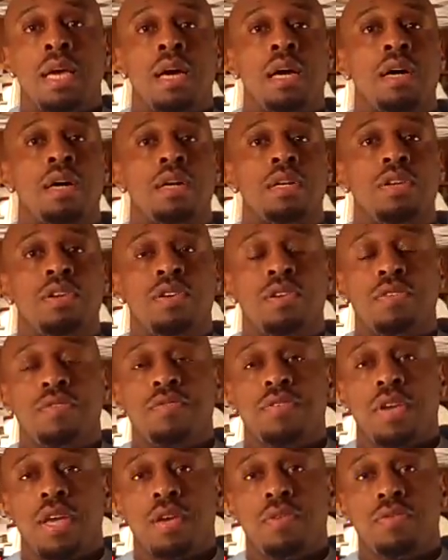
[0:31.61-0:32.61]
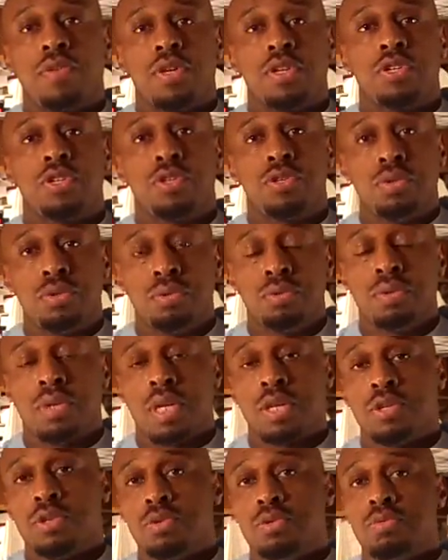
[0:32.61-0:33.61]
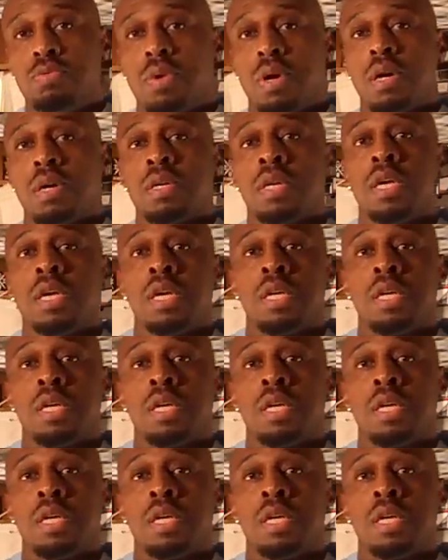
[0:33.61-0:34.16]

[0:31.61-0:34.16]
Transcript: on your favorite shoot that you want